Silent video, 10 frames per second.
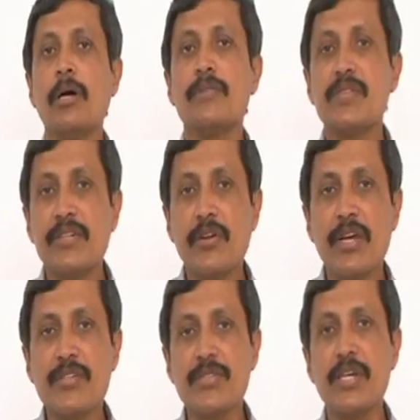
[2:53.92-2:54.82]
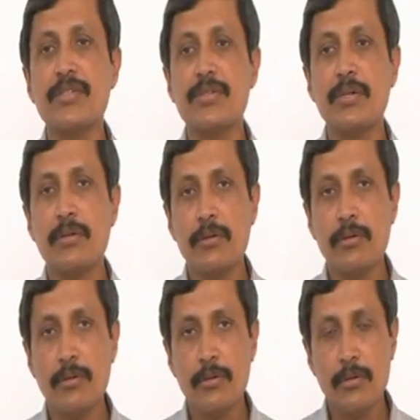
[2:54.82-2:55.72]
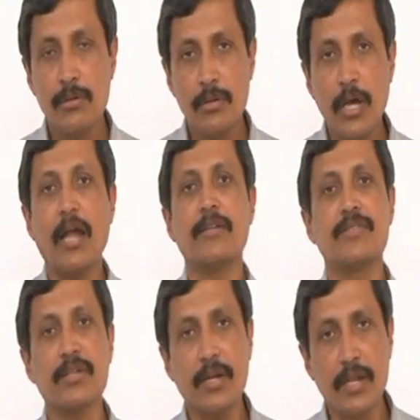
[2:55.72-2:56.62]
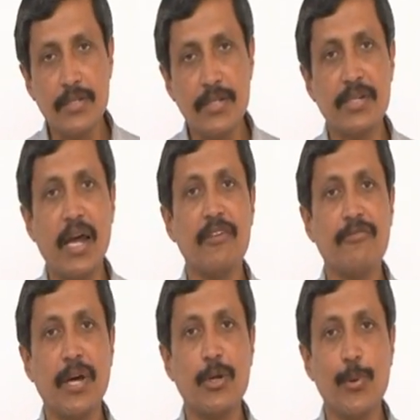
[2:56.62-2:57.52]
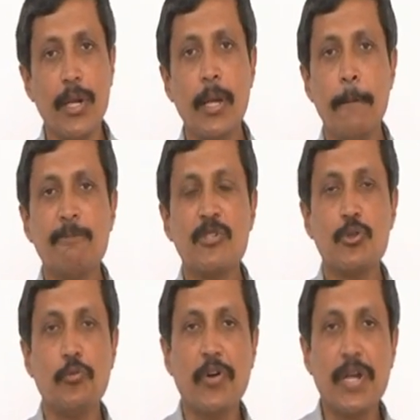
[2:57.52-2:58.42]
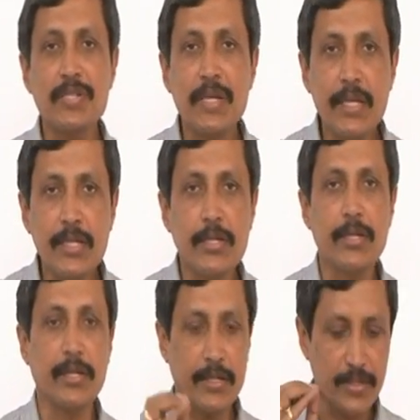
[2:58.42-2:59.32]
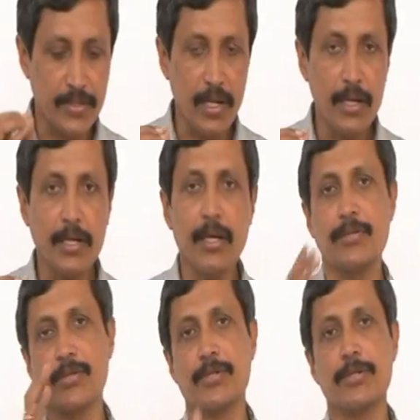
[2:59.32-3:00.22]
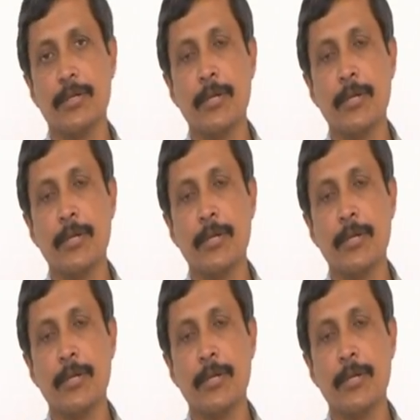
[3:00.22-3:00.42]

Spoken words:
Central Excise and Central Excise Tariff Manual, so far as indirect taxes are concerned.